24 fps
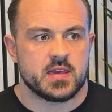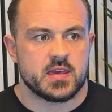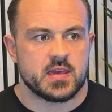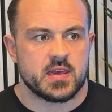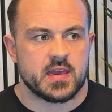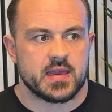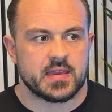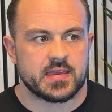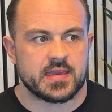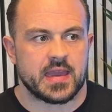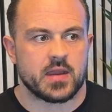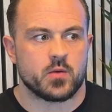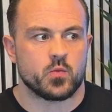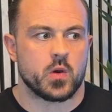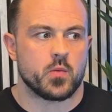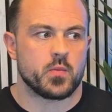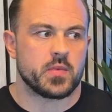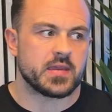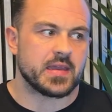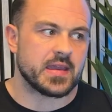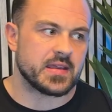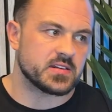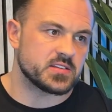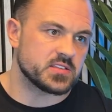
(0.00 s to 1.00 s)
again, when
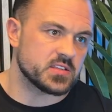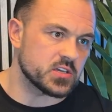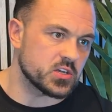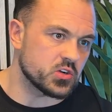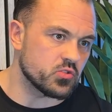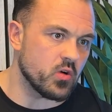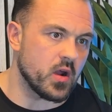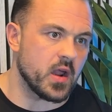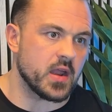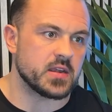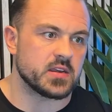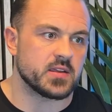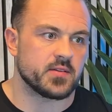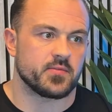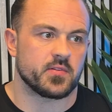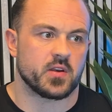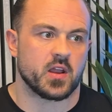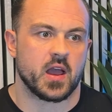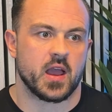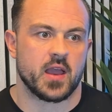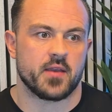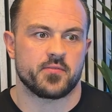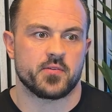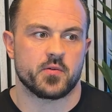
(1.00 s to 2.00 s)
we get into the grind of
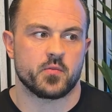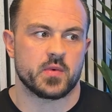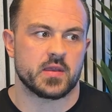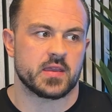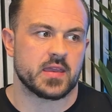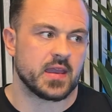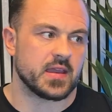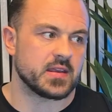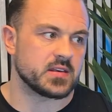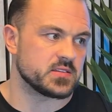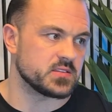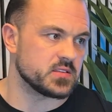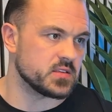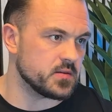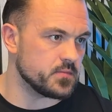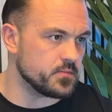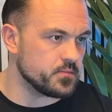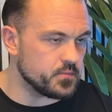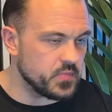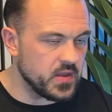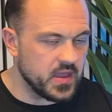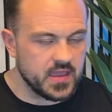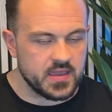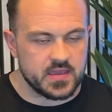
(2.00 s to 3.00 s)
life and we get into the
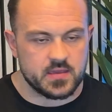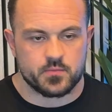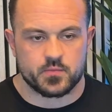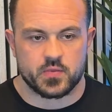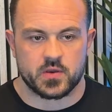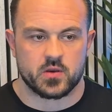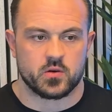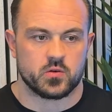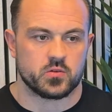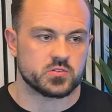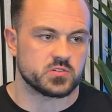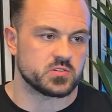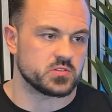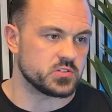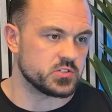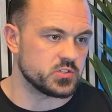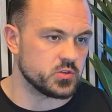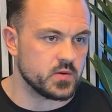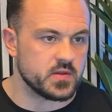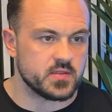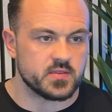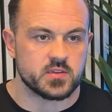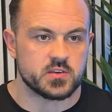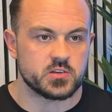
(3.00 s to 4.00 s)
paying bills and
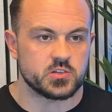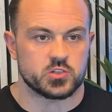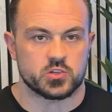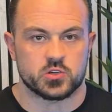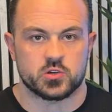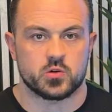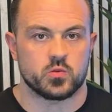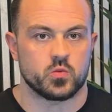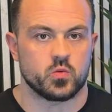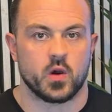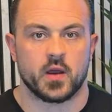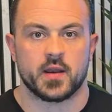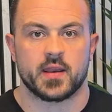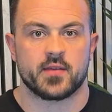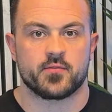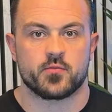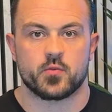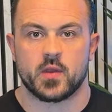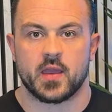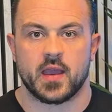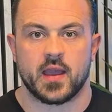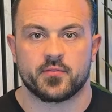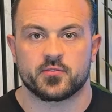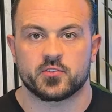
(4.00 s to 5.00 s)
doing whatever
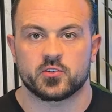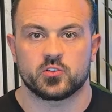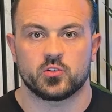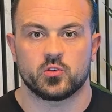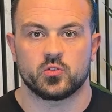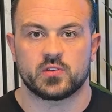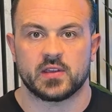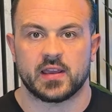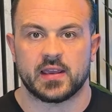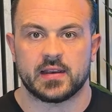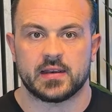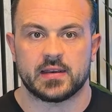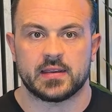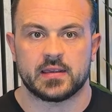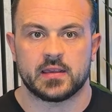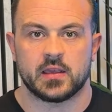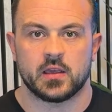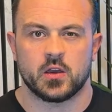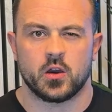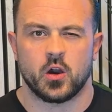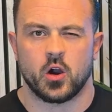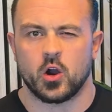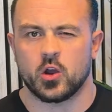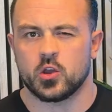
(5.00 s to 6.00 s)
we have to do daily,
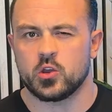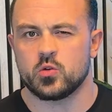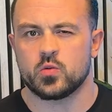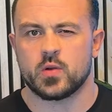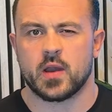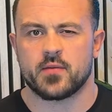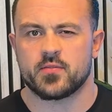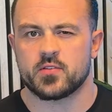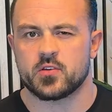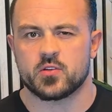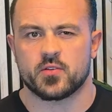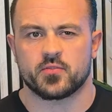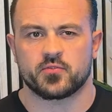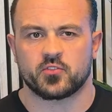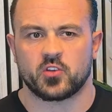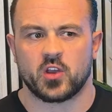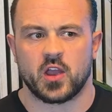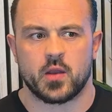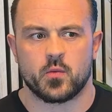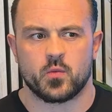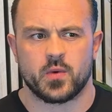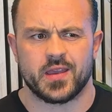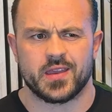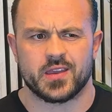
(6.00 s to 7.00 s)
are you having enough
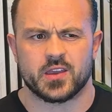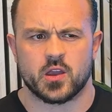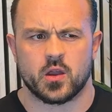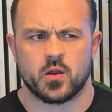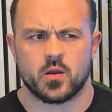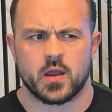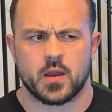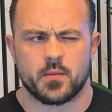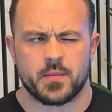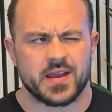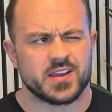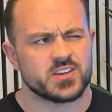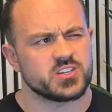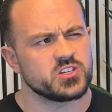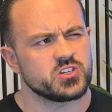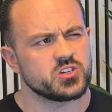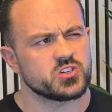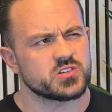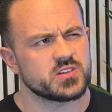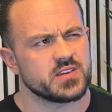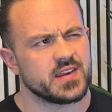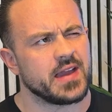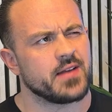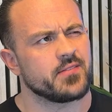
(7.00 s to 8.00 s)
time where you go, I'm actually
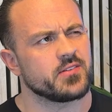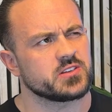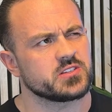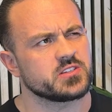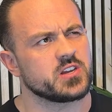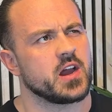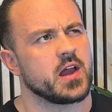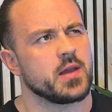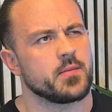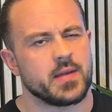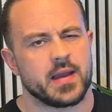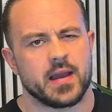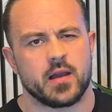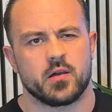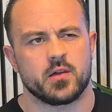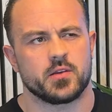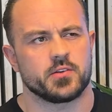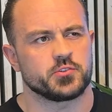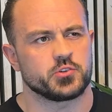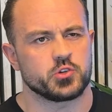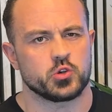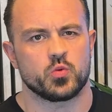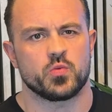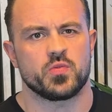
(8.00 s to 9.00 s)
just going to have a time out
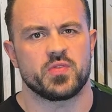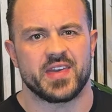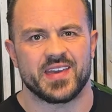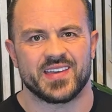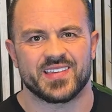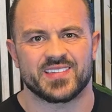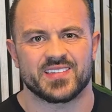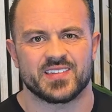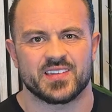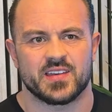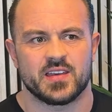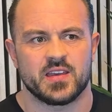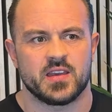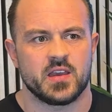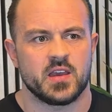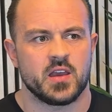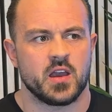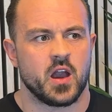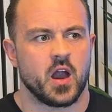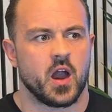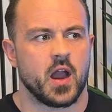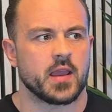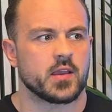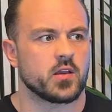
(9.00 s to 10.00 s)
and do this?
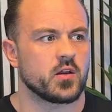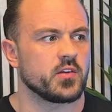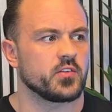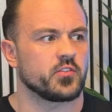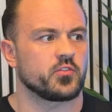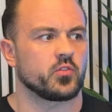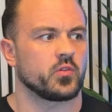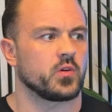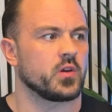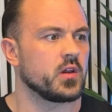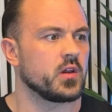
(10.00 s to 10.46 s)
I got into